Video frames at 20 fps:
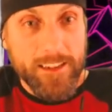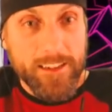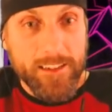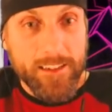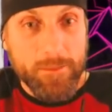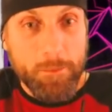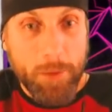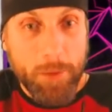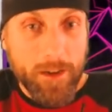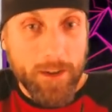
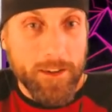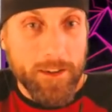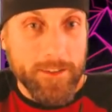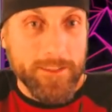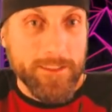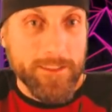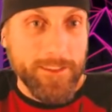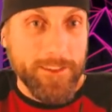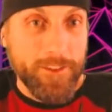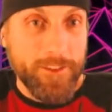
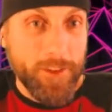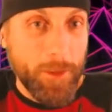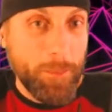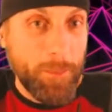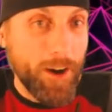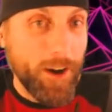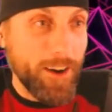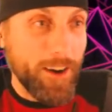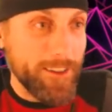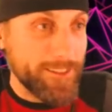bugs, or they're
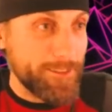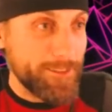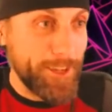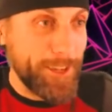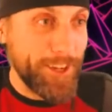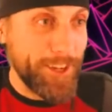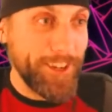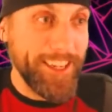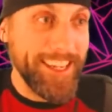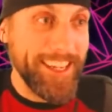bugs.
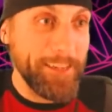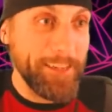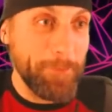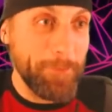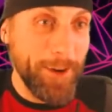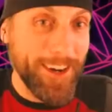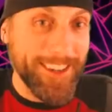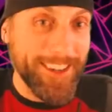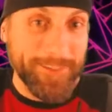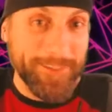They're eating
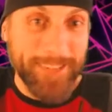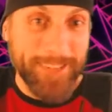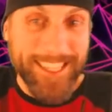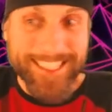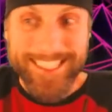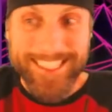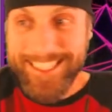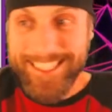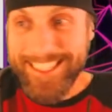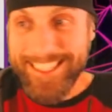bugs,
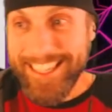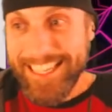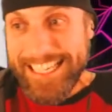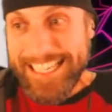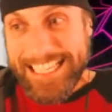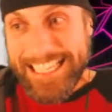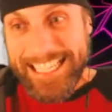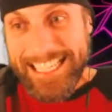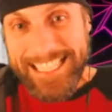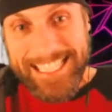basically.
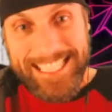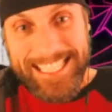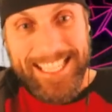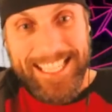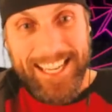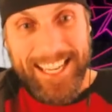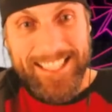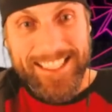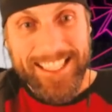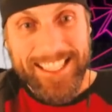It's
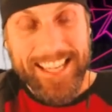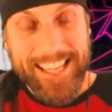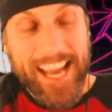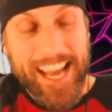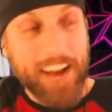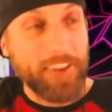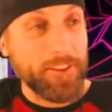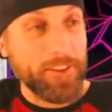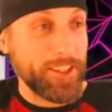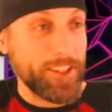disgusting.
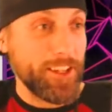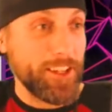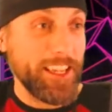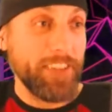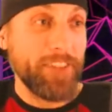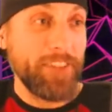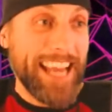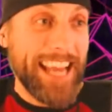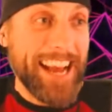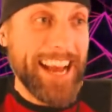Now,
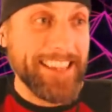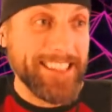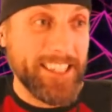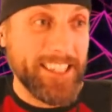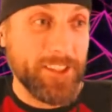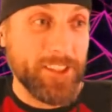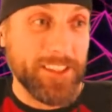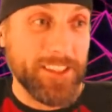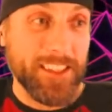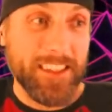even
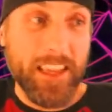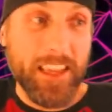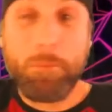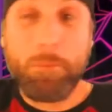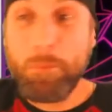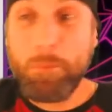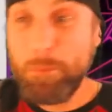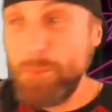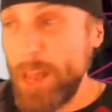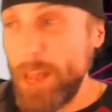nastier is that they,
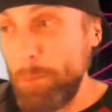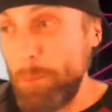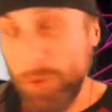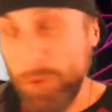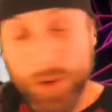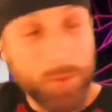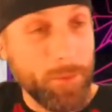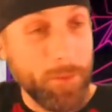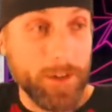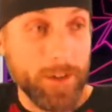they
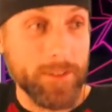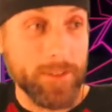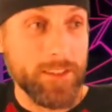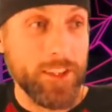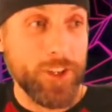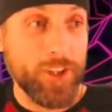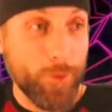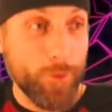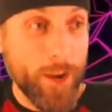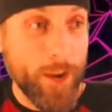put bugs
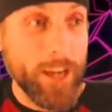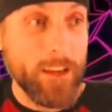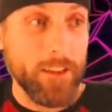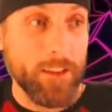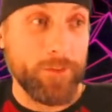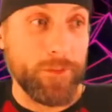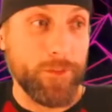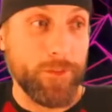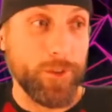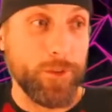in your
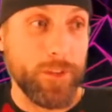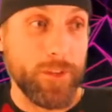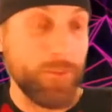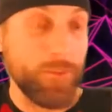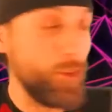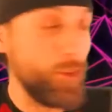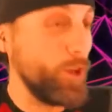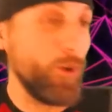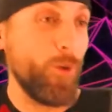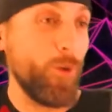regular food. If
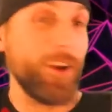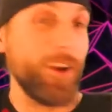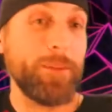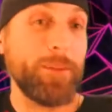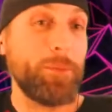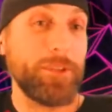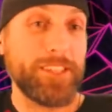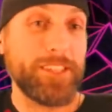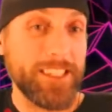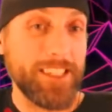you don't want to
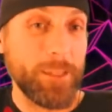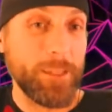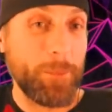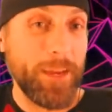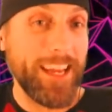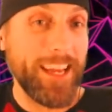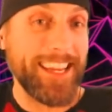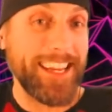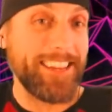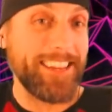
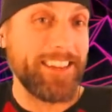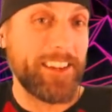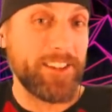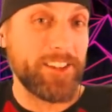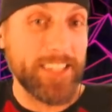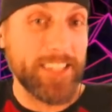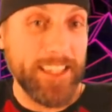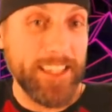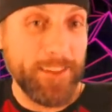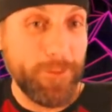participate in their
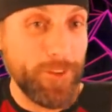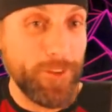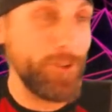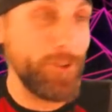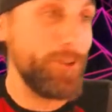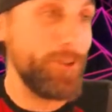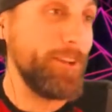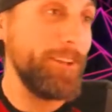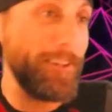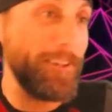seafood